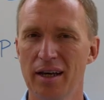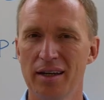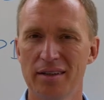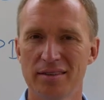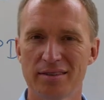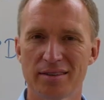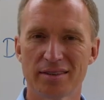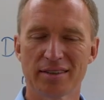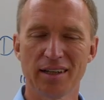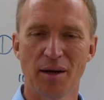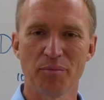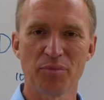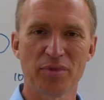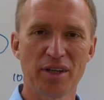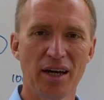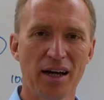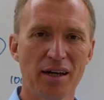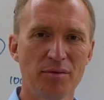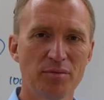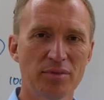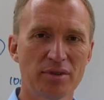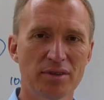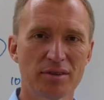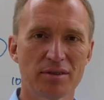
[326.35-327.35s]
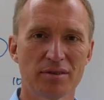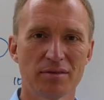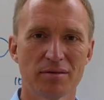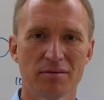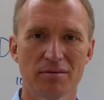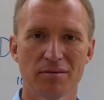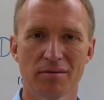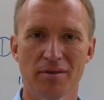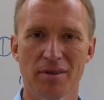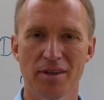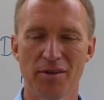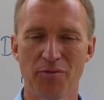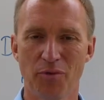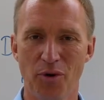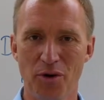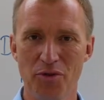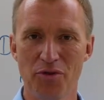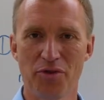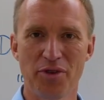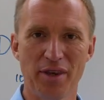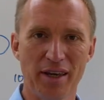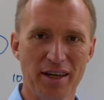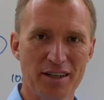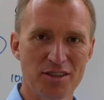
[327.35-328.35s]
Sometimes
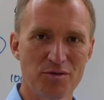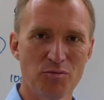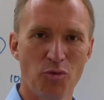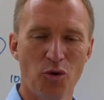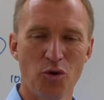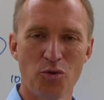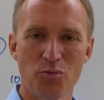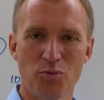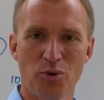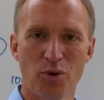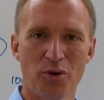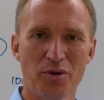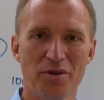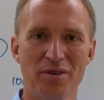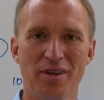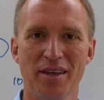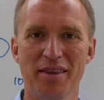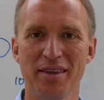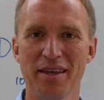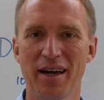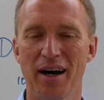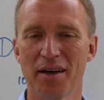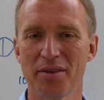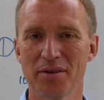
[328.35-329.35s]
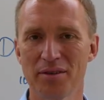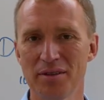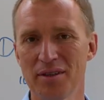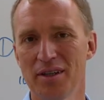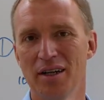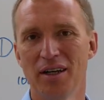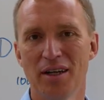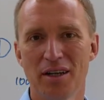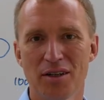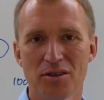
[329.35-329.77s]
one thing is more important than the other.